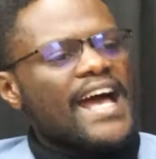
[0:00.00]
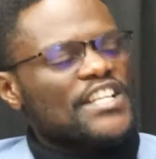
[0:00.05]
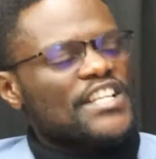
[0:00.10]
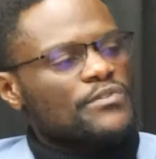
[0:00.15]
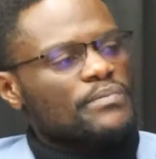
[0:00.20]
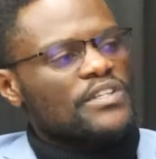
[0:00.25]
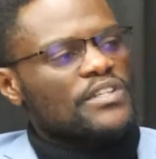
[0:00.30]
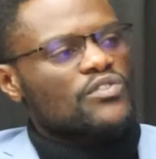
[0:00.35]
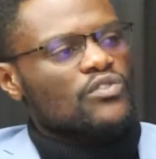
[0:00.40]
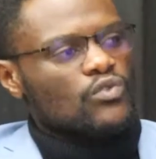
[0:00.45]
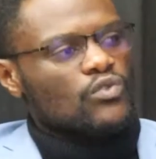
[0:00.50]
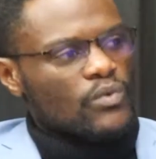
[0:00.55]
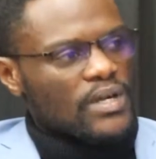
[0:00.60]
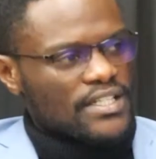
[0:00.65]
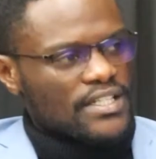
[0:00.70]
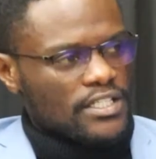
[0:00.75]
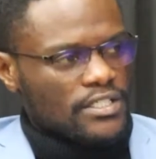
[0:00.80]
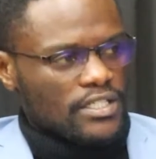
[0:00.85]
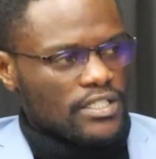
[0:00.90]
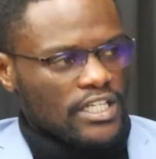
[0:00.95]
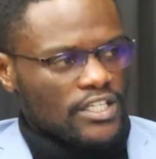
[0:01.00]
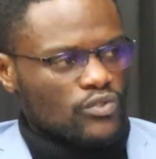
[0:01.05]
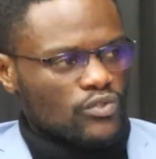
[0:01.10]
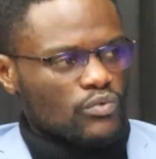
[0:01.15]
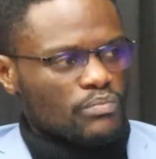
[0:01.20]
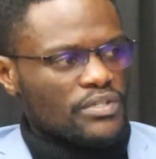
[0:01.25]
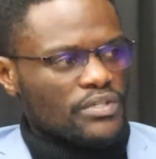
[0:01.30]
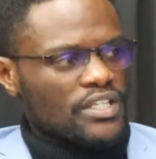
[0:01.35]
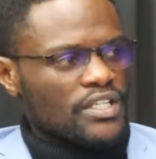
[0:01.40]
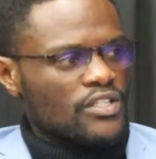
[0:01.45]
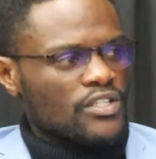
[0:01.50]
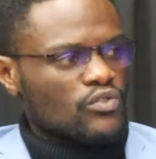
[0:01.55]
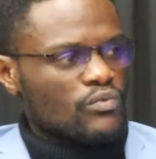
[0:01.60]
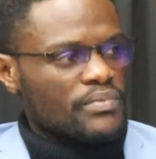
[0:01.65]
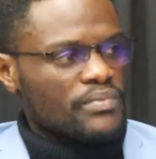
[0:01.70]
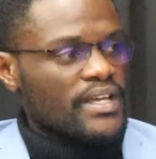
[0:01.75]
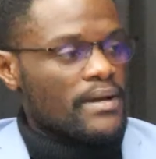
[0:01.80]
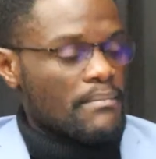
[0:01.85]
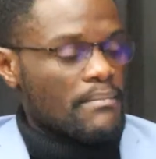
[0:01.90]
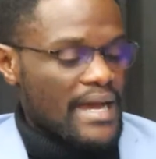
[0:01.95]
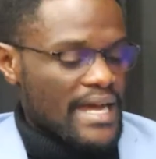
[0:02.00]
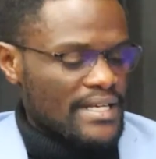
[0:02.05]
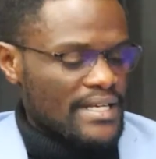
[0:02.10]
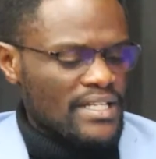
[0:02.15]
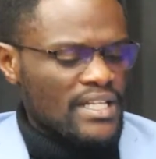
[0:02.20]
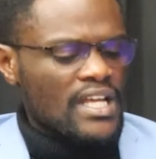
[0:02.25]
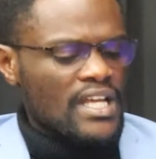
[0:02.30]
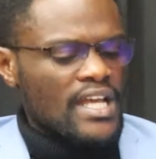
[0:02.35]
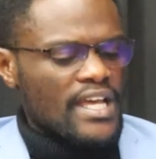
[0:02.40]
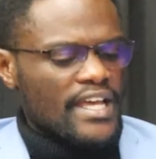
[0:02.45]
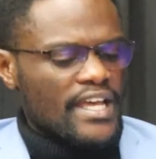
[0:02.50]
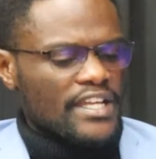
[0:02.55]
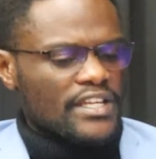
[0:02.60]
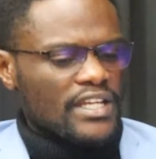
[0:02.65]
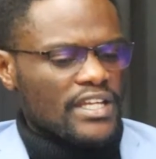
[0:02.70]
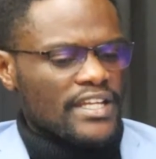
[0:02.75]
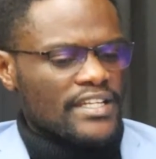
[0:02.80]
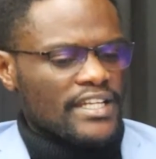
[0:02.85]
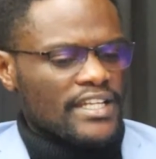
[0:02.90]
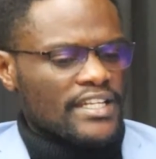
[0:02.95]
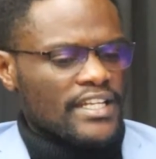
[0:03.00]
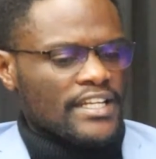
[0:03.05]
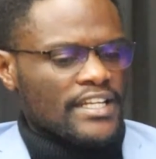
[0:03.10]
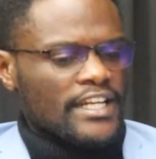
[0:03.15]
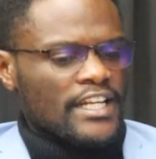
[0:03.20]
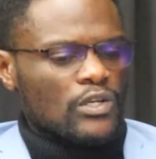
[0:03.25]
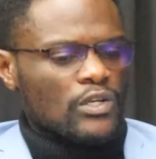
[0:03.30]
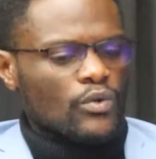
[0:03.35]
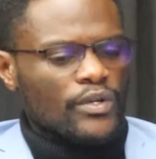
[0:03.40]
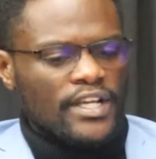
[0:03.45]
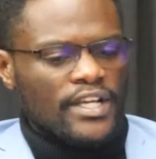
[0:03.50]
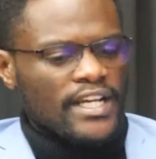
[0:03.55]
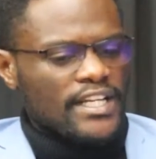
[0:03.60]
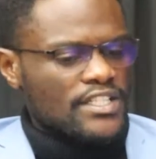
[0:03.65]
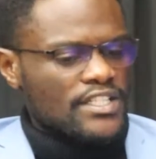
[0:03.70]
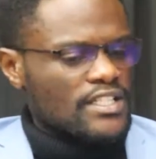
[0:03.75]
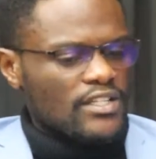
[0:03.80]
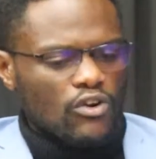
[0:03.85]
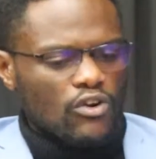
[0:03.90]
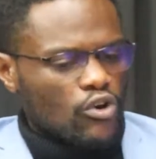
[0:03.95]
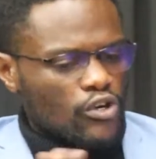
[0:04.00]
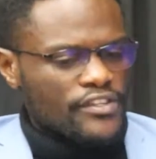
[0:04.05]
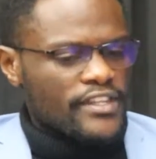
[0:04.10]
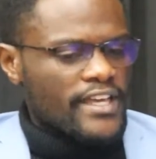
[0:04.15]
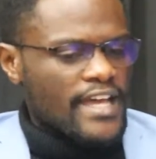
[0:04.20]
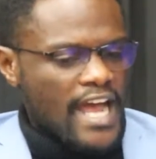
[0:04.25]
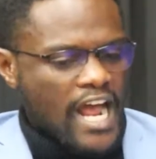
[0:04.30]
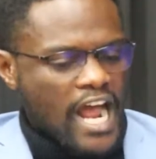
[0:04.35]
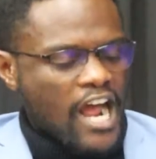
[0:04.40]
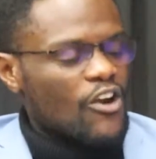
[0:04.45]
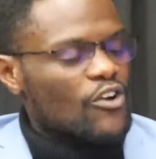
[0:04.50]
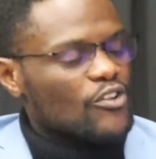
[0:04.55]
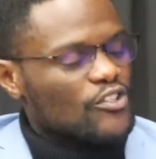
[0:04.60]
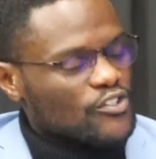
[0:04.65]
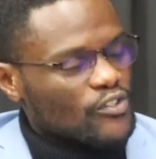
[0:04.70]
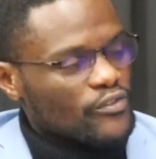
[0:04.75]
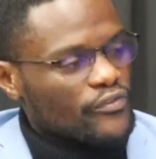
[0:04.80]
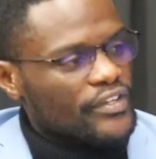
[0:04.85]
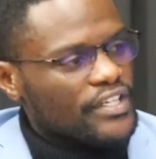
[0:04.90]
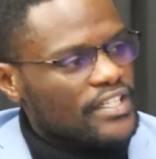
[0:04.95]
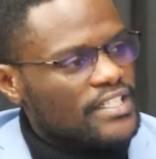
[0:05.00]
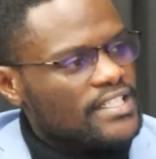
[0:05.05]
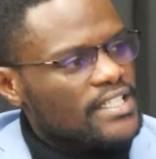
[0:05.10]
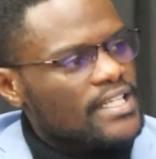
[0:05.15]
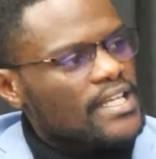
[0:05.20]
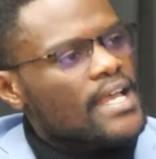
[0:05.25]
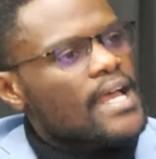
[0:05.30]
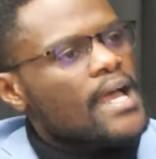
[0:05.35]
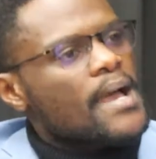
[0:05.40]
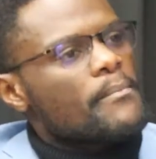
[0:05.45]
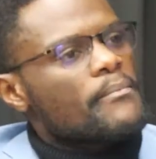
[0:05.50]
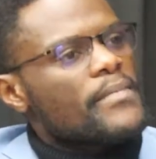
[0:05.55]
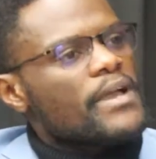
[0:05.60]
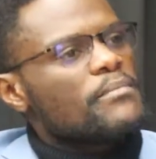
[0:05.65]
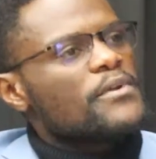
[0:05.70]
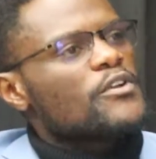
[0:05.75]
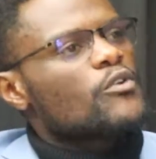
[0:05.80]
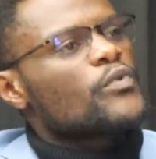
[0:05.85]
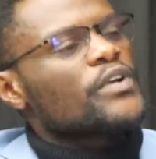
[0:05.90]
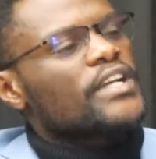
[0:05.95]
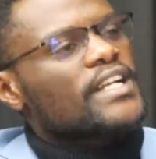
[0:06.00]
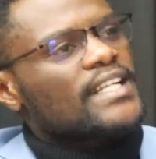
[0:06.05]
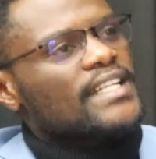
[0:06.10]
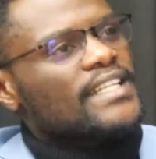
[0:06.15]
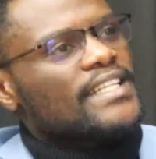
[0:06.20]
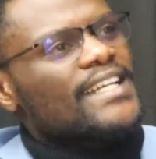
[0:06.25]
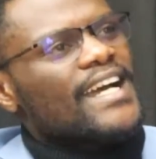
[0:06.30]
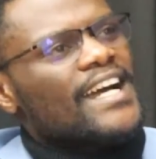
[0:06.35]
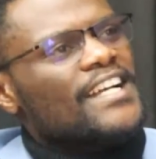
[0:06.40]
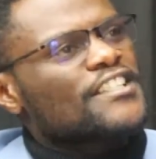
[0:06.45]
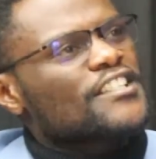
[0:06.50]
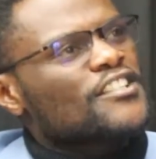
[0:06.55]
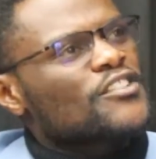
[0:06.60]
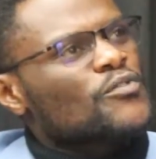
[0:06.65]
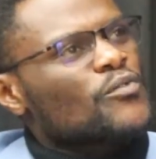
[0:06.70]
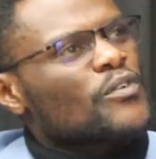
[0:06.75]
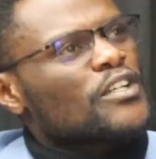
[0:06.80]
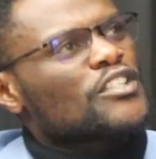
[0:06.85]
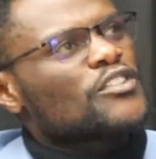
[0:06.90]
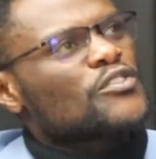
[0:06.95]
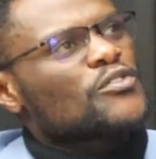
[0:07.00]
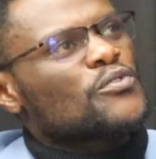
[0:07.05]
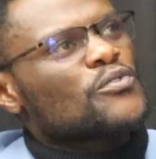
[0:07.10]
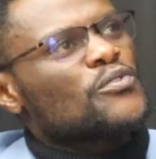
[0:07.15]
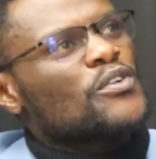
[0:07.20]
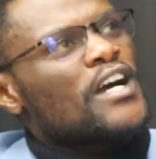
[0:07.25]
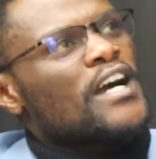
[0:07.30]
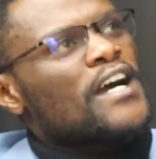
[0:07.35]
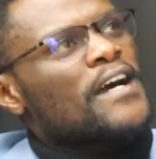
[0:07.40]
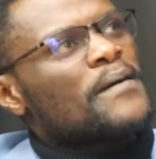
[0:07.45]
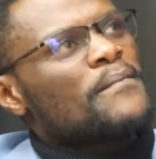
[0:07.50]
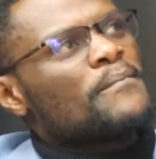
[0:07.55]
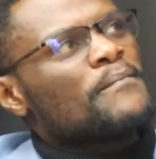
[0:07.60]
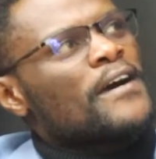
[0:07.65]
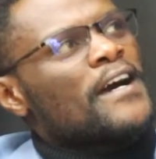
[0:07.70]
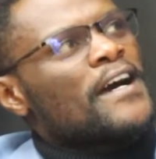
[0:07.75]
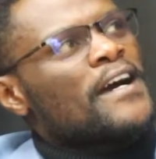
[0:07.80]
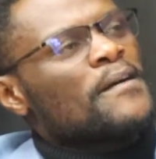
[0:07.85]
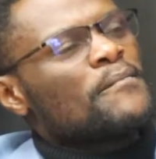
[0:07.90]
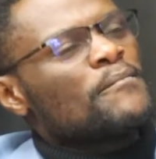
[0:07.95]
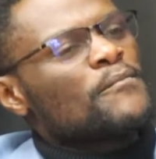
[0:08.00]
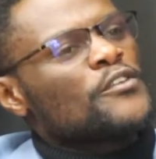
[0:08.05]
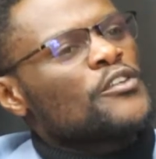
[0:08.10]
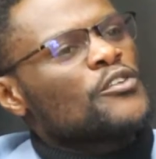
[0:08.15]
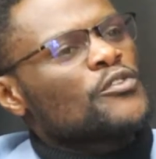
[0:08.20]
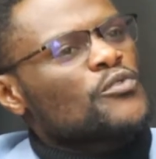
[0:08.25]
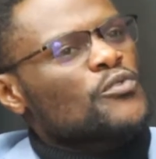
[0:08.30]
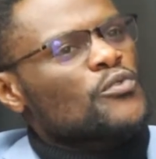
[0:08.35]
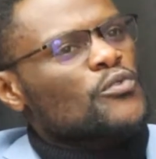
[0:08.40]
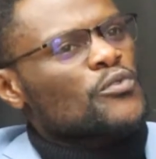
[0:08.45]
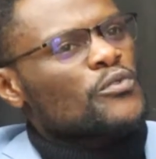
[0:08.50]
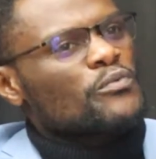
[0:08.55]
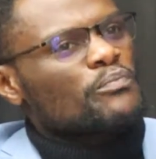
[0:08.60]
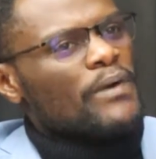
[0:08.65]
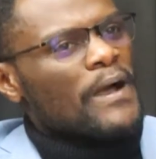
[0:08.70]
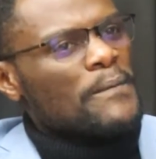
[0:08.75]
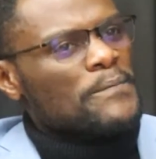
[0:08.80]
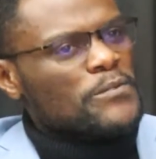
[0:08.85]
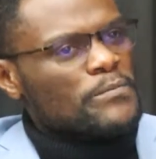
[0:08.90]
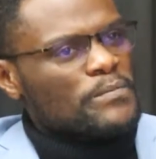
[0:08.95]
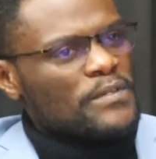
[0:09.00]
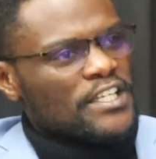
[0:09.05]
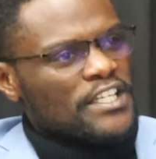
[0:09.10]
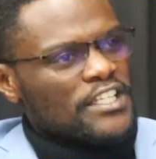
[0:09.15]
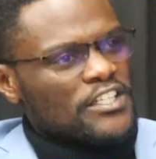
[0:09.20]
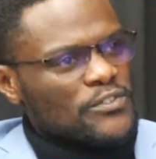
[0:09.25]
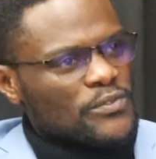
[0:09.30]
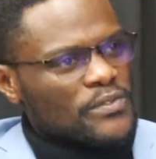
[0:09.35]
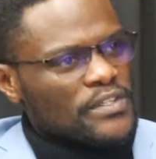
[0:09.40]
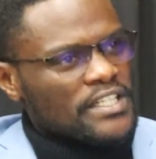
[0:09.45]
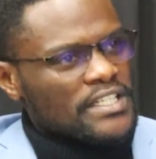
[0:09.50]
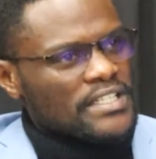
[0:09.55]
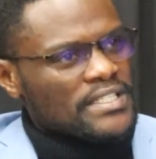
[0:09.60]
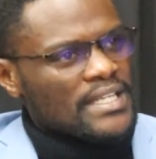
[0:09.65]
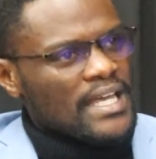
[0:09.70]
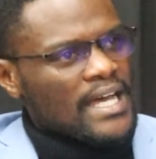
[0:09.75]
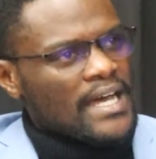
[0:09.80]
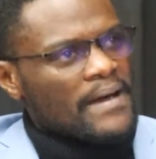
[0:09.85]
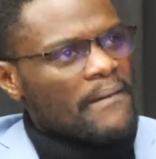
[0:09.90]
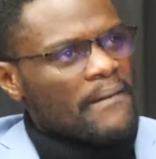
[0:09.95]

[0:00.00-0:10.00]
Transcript: aspects on what it takes to be a man, and looking at all the angles of it. Maybe quickly, I just want to you to perhaps speak into this.